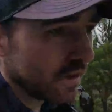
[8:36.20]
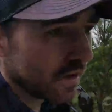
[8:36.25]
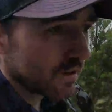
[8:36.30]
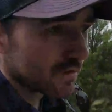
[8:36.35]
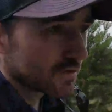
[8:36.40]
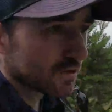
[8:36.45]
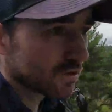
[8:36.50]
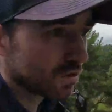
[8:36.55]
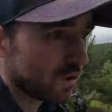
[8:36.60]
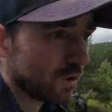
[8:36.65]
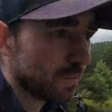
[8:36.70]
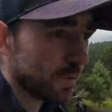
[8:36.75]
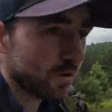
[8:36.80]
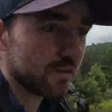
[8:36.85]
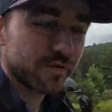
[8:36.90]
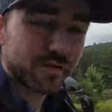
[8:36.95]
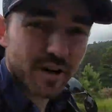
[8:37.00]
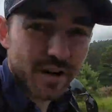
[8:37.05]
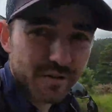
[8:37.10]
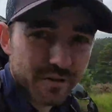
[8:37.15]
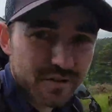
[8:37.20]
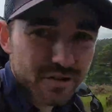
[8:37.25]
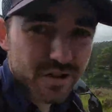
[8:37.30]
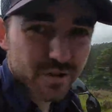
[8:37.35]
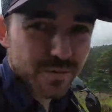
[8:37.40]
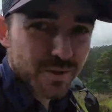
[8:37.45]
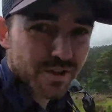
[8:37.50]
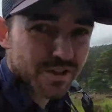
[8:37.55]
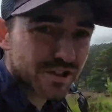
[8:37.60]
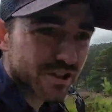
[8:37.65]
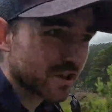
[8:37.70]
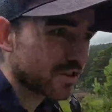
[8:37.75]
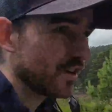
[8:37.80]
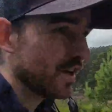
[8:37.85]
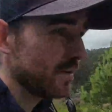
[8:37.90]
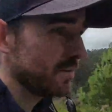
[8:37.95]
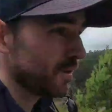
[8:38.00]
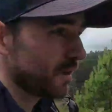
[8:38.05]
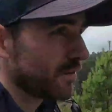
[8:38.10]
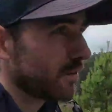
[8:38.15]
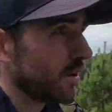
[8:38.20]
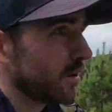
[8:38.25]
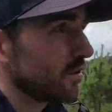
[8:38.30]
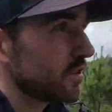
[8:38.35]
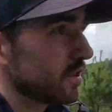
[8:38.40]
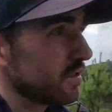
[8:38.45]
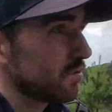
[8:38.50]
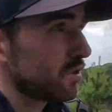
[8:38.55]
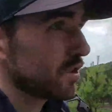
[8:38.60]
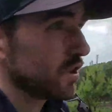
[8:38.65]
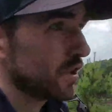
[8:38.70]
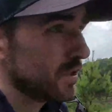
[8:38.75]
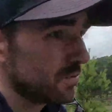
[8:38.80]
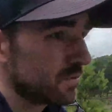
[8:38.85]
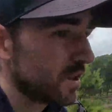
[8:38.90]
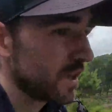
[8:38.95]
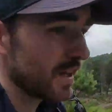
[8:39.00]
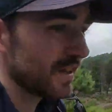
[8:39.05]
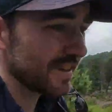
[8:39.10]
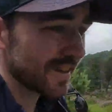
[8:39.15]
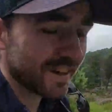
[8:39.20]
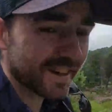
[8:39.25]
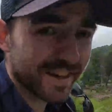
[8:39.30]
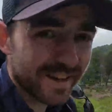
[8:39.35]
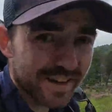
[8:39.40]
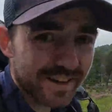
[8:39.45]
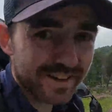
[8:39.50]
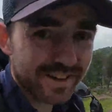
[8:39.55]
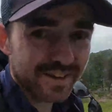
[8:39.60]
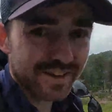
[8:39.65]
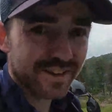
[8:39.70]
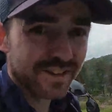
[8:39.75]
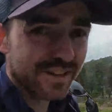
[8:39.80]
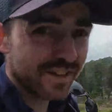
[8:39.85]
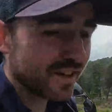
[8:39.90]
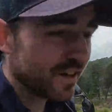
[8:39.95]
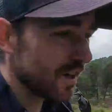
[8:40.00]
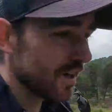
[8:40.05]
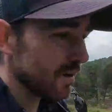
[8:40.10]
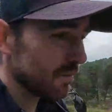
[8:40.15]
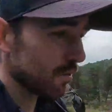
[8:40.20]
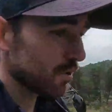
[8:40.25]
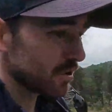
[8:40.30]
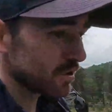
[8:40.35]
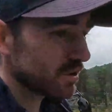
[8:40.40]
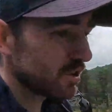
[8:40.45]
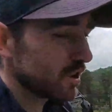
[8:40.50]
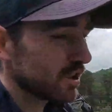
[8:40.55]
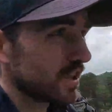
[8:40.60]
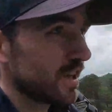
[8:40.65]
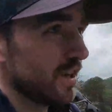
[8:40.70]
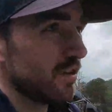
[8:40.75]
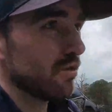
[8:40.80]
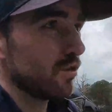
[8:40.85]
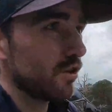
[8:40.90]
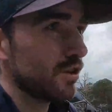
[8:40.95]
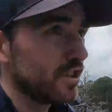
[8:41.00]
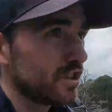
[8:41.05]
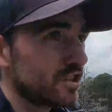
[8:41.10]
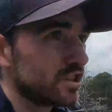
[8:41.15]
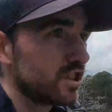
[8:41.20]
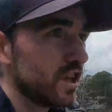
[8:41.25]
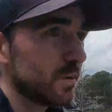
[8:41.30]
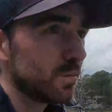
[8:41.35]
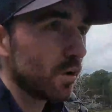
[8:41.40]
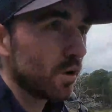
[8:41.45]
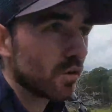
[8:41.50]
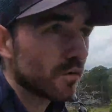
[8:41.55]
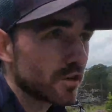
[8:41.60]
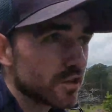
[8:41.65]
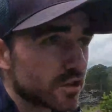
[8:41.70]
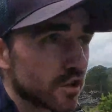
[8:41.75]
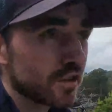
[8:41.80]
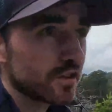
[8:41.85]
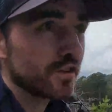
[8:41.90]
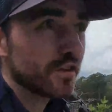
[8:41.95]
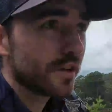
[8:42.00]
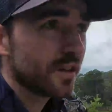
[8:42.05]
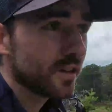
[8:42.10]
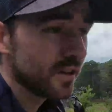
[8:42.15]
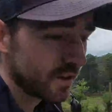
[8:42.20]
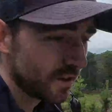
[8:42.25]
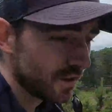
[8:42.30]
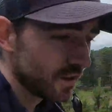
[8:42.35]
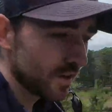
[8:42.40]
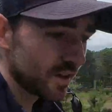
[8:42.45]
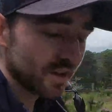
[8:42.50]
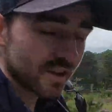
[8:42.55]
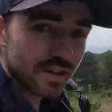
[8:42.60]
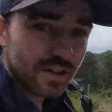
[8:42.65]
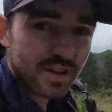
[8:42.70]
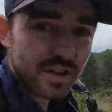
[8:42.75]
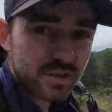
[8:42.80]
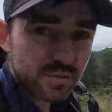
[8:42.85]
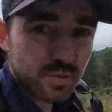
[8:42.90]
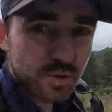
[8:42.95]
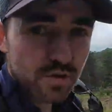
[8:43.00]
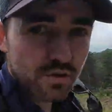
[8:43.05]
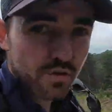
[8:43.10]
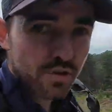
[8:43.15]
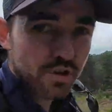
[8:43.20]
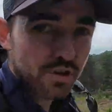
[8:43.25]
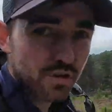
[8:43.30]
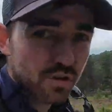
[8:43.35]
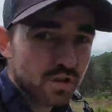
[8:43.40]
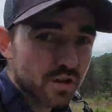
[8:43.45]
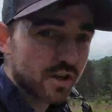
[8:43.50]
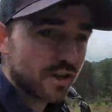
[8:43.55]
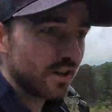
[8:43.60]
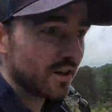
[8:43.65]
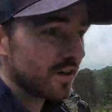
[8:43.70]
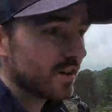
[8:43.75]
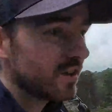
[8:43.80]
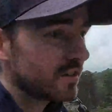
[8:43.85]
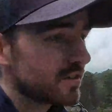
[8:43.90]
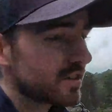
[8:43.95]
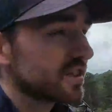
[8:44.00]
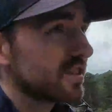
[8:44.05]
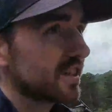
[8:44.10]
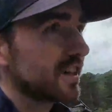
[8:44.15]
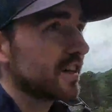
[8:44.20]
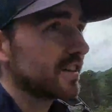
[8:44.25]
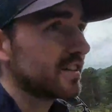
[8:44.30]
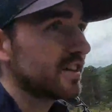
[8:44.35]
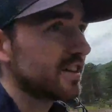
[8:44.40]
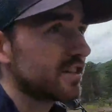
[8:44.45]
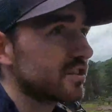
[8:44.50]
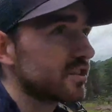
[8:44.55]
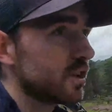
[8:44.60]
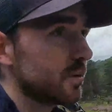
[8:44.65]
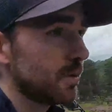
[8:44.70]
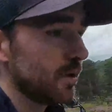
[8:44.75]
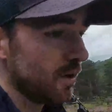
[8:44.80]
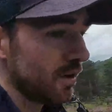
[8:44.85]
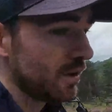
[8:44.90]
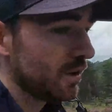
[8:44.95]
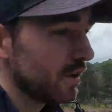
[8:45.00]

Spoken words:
Still got about 500 metres of climbing. I've hardly really gained any height. Must just get really steep all of a sudden. This Munro, you know that, just to get to the summit.